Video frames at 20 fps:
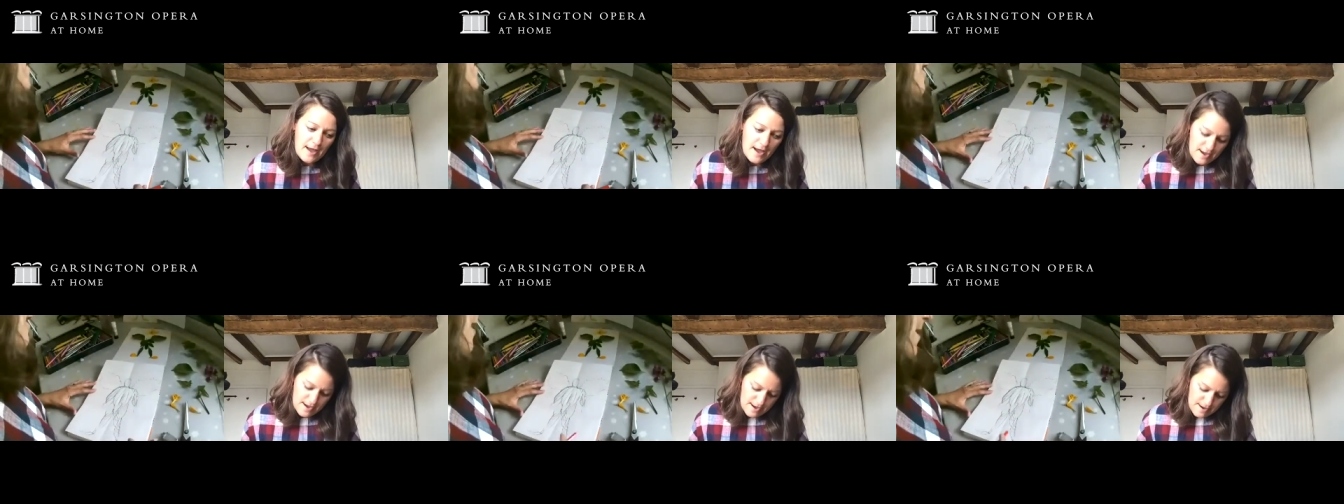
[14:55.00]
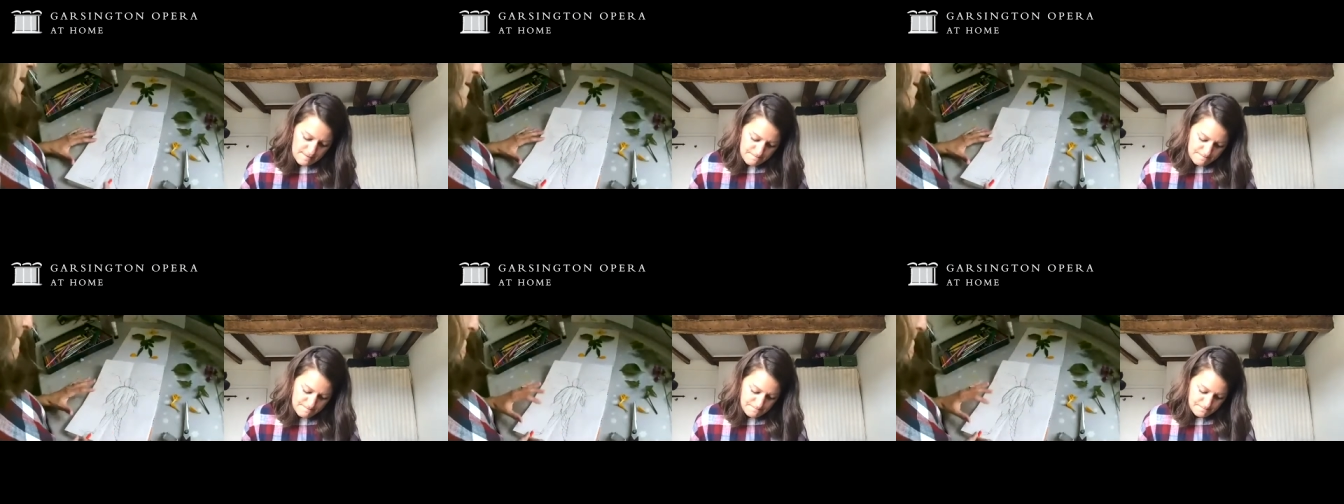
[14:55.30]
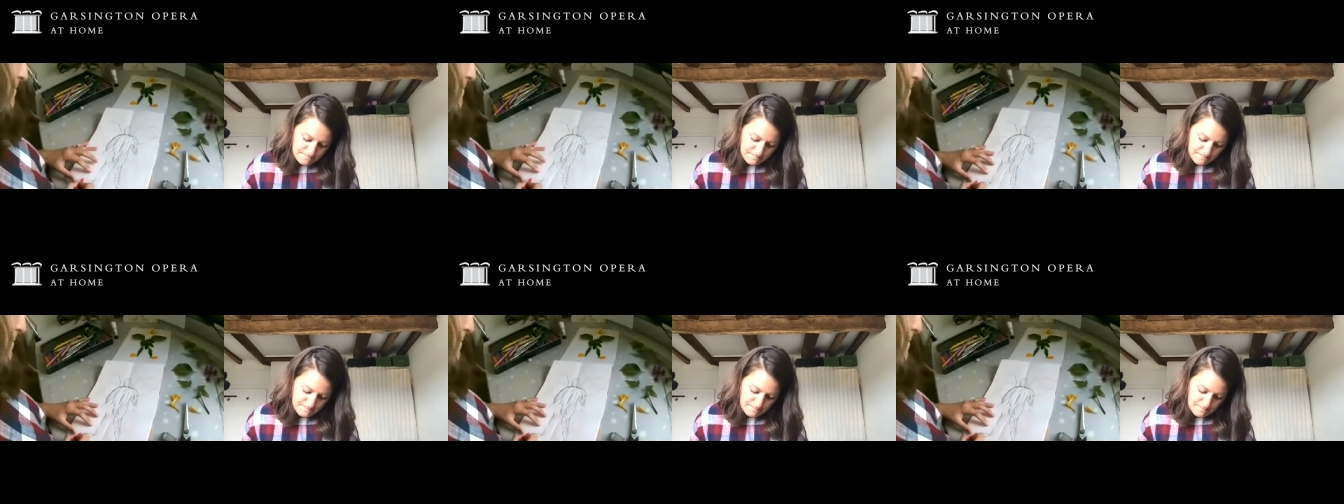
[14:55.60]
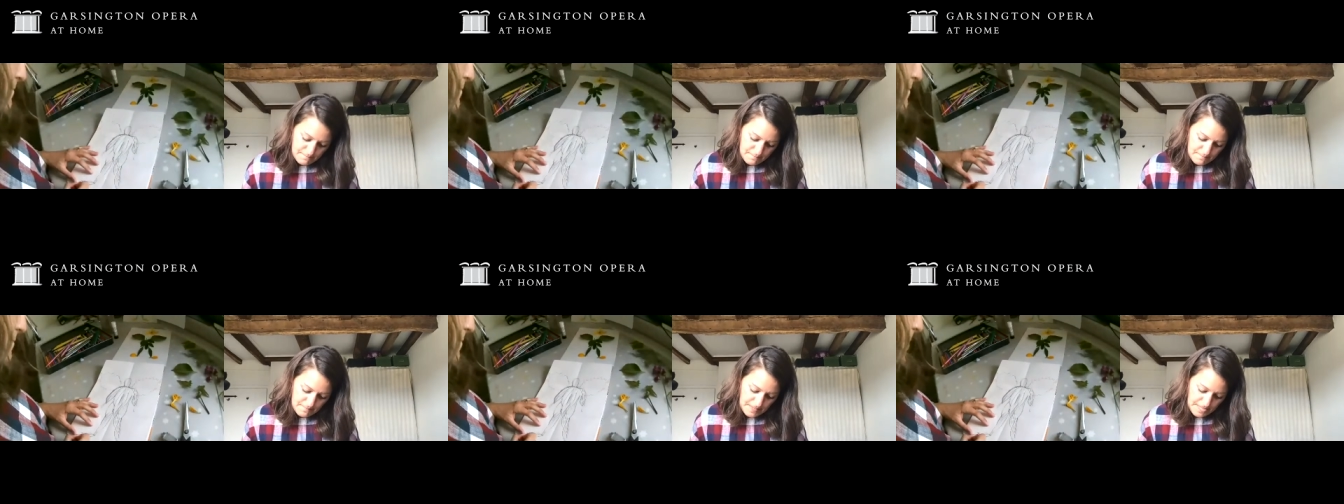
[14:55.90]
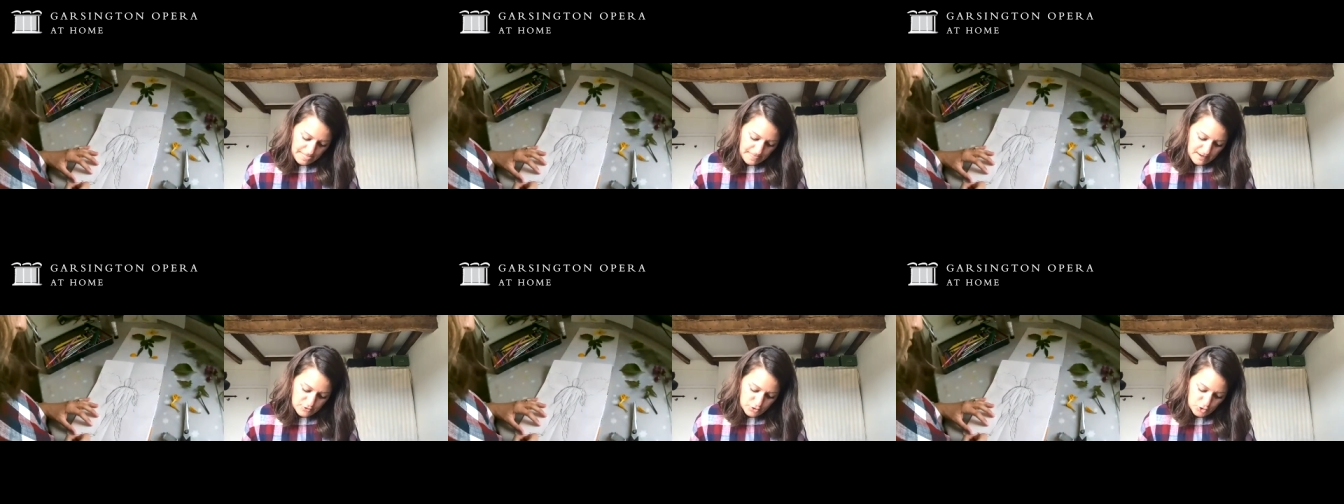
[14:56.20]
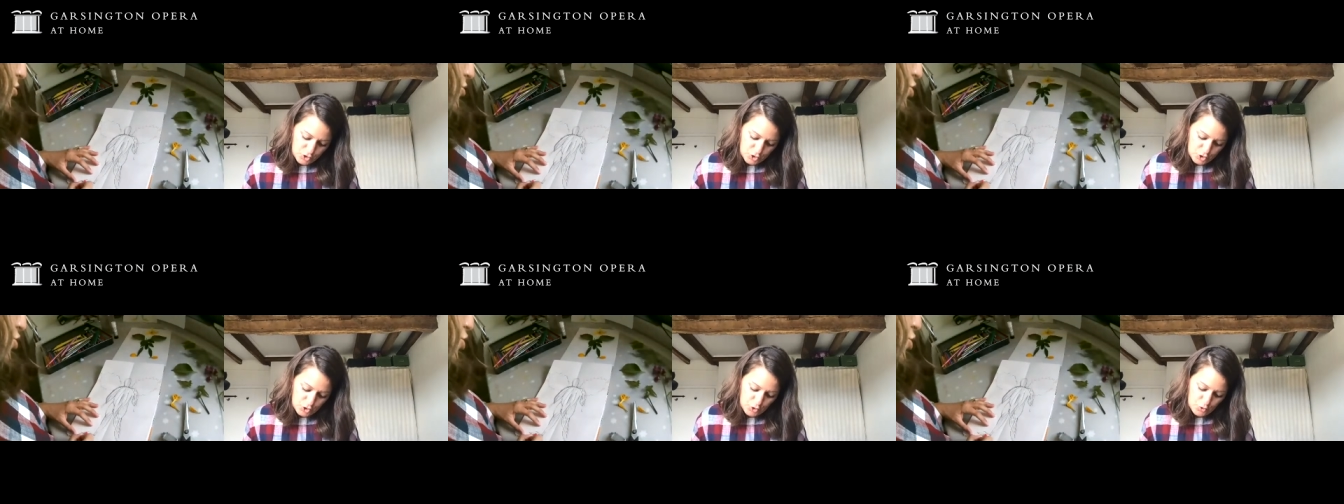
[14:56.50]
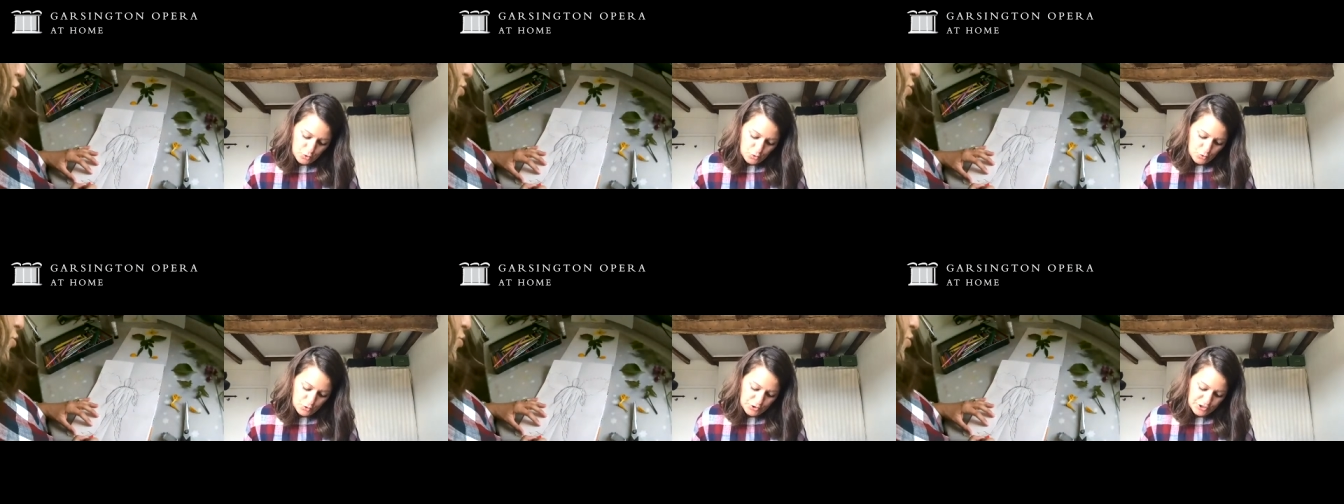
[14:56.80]
um,
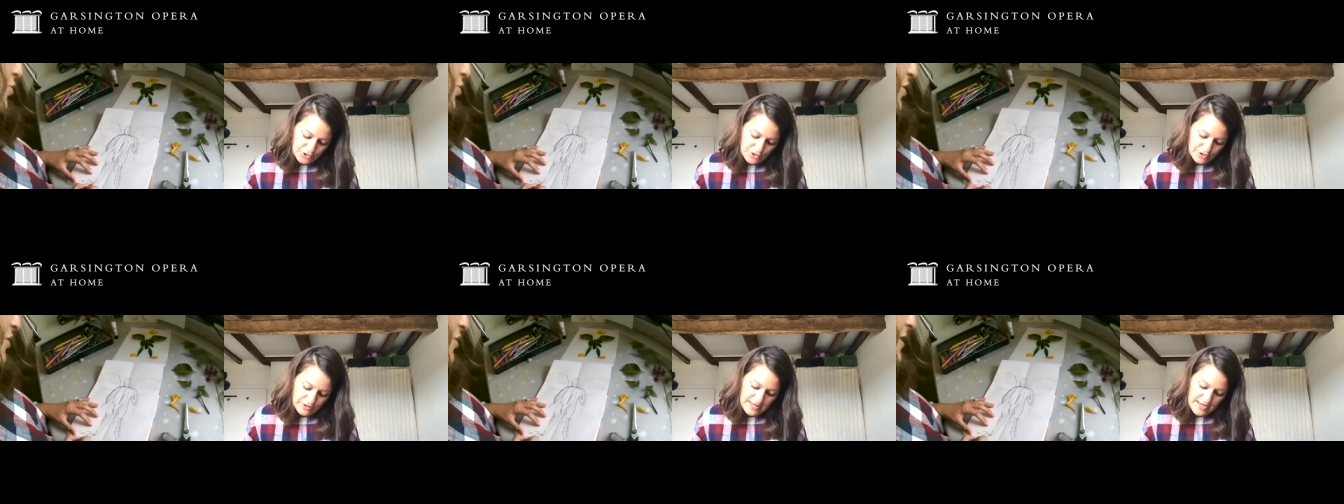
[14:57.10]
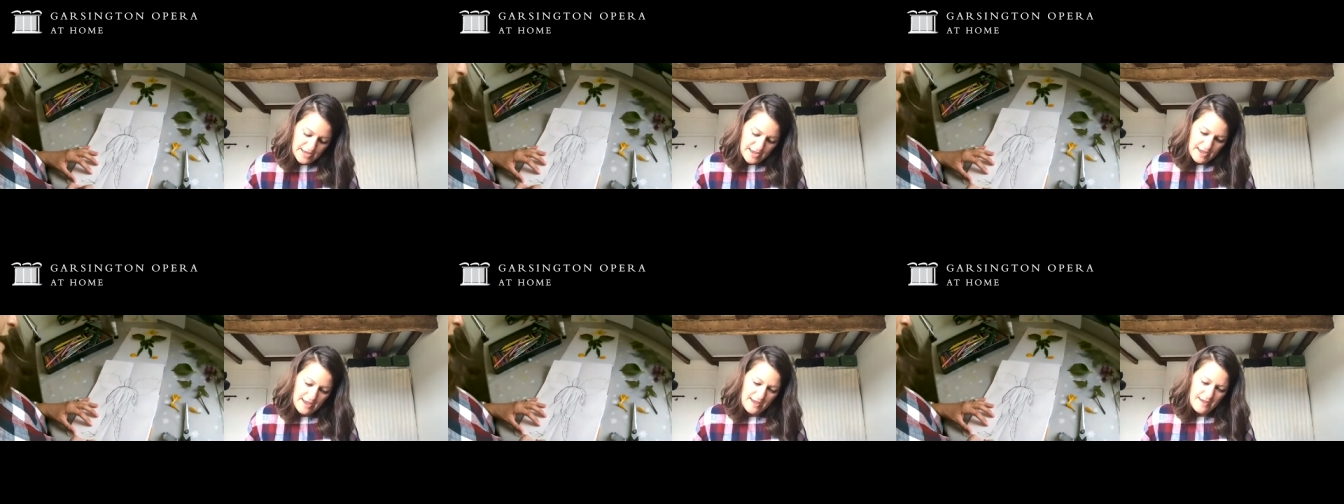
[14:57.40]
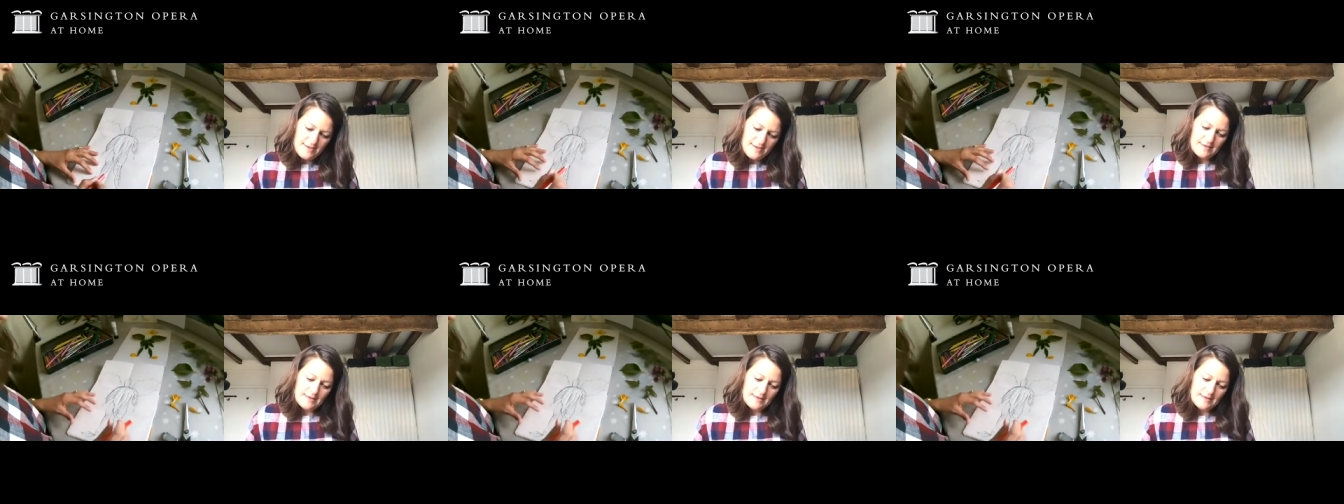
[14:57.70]
shoes on there.